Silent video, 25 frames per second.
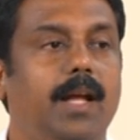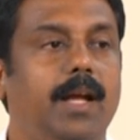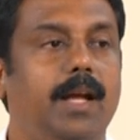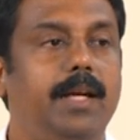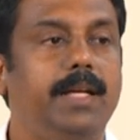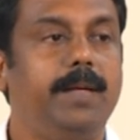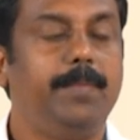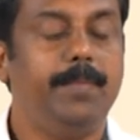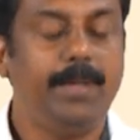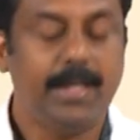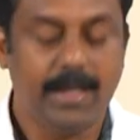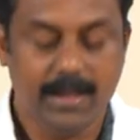
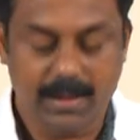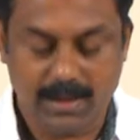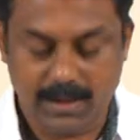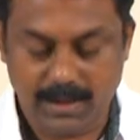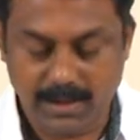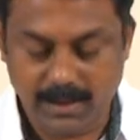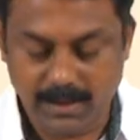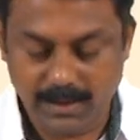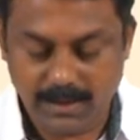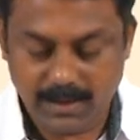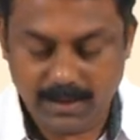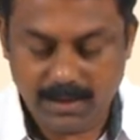And
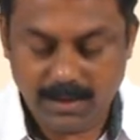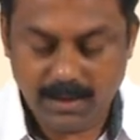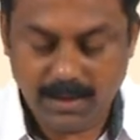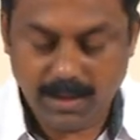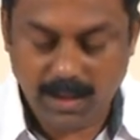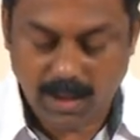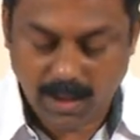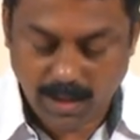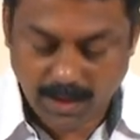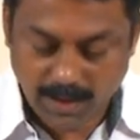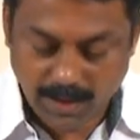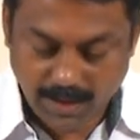immediately
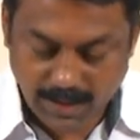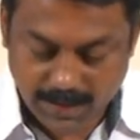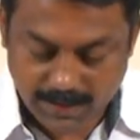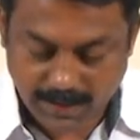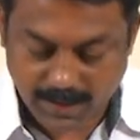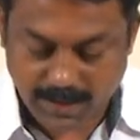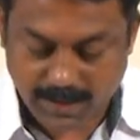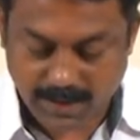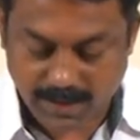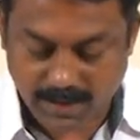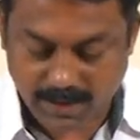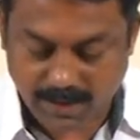
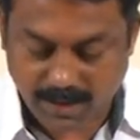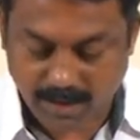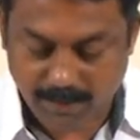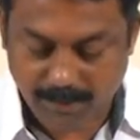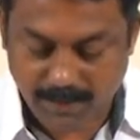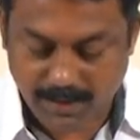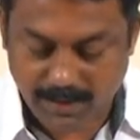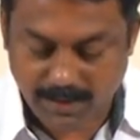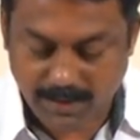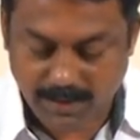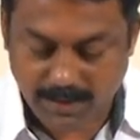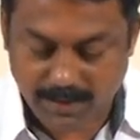the current can
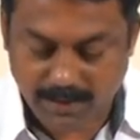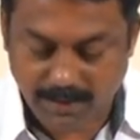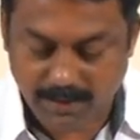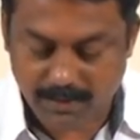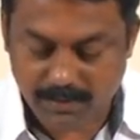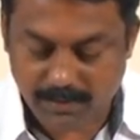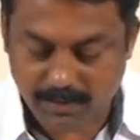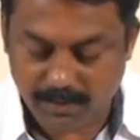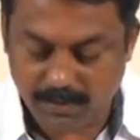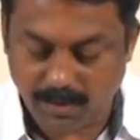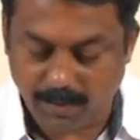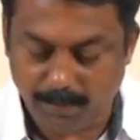be
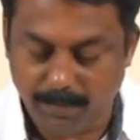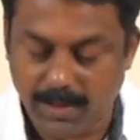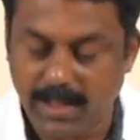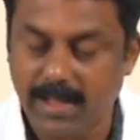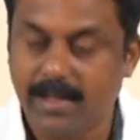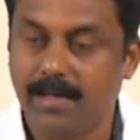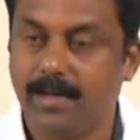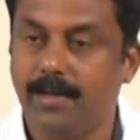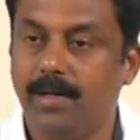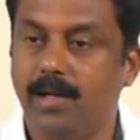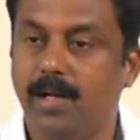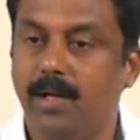decreased to a
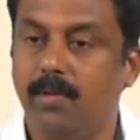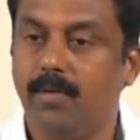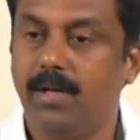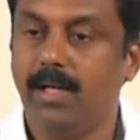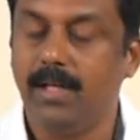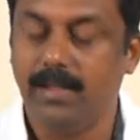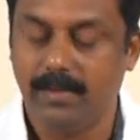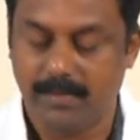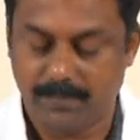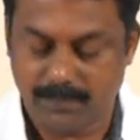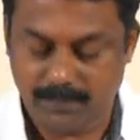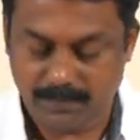background
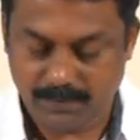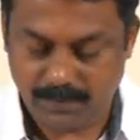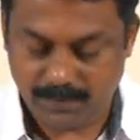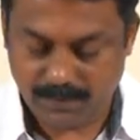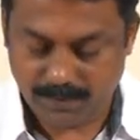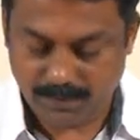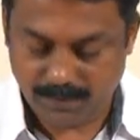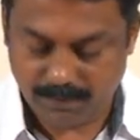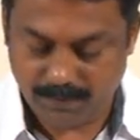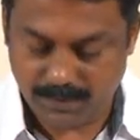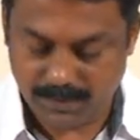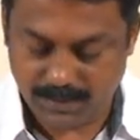level
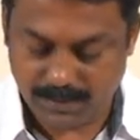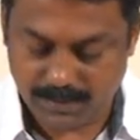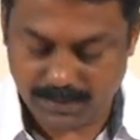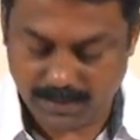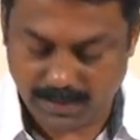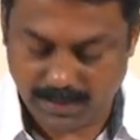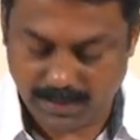which is